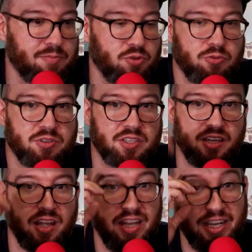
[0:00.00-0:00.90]
remember there was
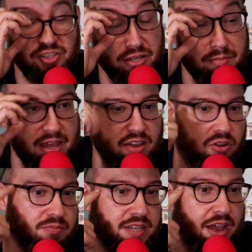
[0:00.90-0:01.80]
an election in my
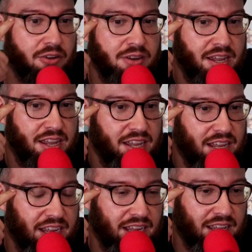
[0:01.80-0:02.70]
hometown,
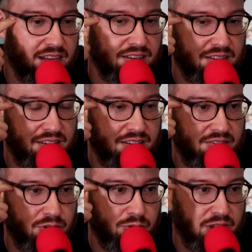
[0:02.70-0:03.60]
and
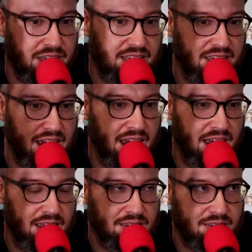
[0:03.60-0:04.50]
we were like,
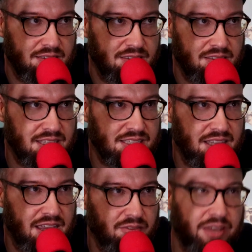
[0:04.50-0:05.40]
yeah,
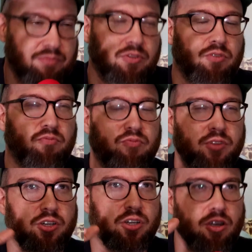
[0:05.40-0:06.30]

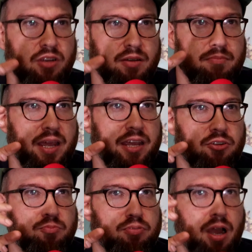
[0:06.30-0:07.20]
the current
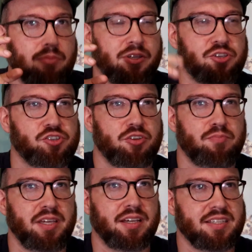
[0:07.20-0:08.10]
mayor probably
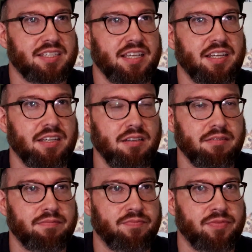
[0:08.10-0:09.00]
should be unseated,
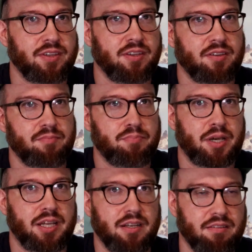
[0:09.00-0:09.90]

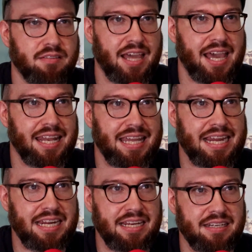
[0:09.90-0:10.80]
but that
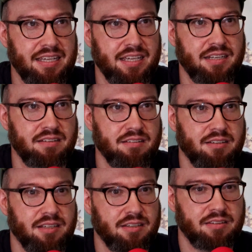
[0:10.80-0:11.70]
lady did,
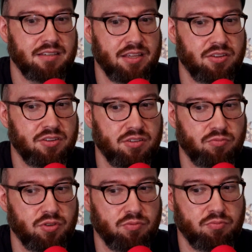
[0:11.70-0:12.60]

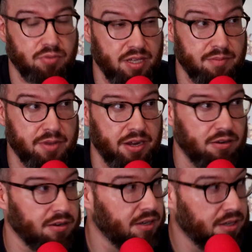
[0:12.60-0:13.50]
the lady
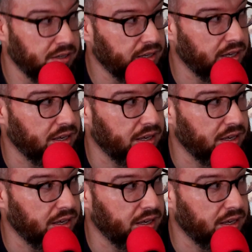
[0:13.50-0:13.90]
mayor, his